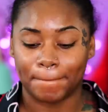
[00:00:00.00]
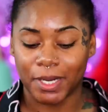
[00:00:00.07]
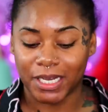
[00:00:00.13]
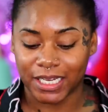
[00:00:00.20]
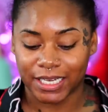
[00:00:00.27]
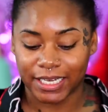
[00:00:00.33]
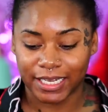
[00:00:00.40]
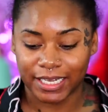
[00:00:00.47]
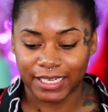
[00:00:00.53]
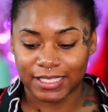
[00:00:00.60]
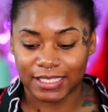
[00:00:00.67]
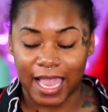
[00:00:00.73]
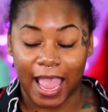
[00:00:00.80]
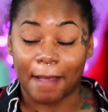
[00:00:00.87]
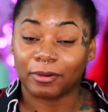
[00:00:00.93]

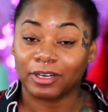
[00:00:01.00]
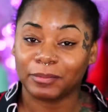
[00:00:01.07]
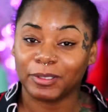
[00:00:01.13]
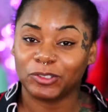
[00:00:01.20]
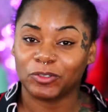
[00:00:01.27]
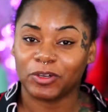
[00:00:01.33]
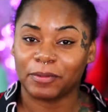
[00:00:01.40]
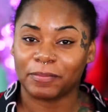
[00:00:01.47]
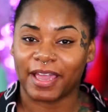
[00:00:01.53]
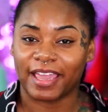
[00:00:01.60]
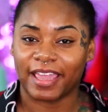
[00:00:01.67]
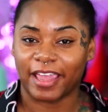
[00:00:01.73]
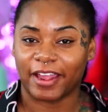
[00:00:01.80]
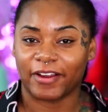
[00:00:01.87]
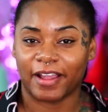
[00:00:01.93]
but I'm gonna be doing
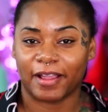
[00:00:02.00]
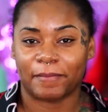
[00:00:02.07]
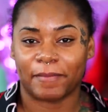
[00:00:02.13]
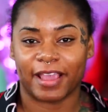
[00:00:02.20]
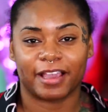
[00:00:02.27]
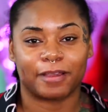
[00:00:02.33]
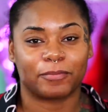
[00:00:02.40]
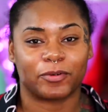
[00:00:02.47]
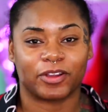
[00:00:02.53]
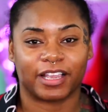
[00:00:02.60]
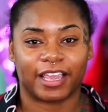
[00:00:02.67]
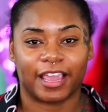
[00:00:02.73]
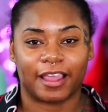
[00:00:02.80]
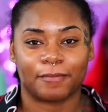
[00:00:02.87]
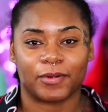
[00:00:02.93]
my hair and makeup
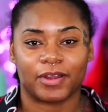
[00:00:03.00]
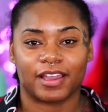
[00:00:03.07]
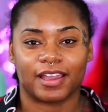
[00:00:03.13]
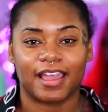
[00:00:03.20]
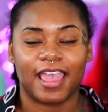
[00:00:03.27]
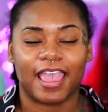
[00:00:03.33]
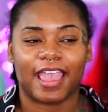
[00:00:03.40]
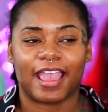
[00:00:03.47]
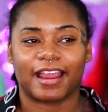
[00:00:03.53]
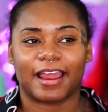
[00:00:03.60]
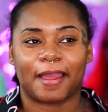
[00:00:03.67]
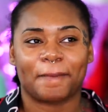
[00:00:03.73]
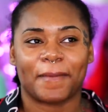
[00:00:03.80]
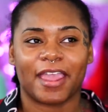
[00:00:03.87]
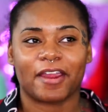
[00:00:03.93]
on camera,
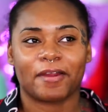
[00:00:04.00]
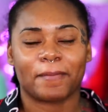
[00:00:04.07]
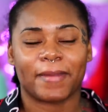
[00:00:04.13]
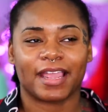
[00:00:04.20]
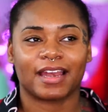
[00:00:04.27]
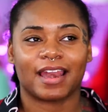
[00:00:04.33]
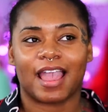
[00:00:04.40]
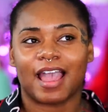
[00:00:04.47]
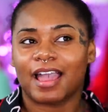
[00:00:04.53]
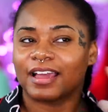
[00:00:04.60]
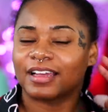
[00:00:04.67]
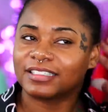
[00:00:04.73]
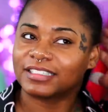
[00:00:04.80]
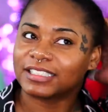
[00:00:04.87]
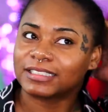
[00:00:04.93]
and I may or may
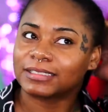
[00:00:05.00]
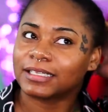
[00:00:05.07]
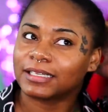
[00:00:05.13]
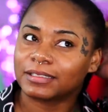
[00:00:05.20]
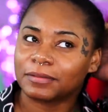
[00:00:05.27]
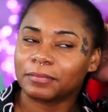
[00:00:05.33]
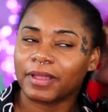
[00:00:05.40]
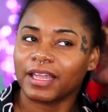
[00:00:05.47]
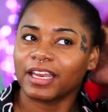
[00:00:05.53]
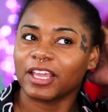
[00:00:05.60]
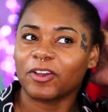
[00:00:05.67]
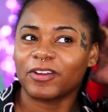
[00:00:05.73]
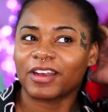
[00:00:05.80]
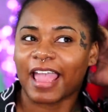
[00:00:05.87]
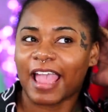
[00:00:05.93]
not,
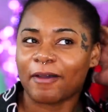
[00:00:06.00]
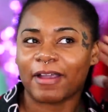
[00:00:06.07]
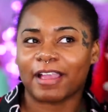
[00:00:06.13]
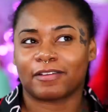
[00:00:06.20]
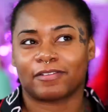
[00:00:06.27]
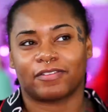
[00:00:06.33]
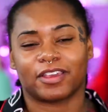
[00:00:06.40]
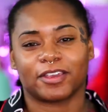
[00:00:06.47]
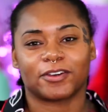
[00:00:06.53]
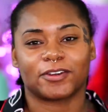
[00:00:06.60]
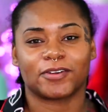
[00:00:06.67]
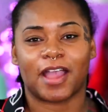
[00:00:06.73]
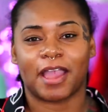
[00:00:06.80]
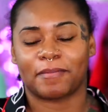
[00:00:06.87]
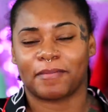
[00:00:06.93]
depending on how I
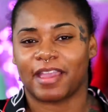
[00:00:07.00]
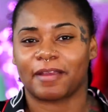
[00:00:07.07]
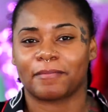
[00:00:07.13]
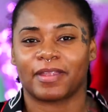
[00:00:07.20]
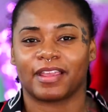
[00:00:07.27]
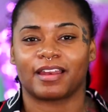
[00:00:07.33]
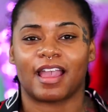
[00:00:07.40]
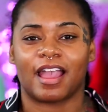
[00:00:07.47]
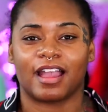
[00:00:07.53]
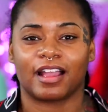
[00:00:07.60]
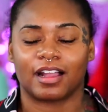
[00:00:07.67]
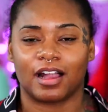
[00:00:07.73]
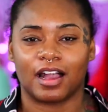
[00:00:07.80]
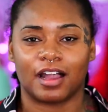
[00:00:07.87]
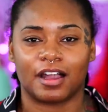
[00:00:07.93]
feel, I may or may
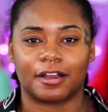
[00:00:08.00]
not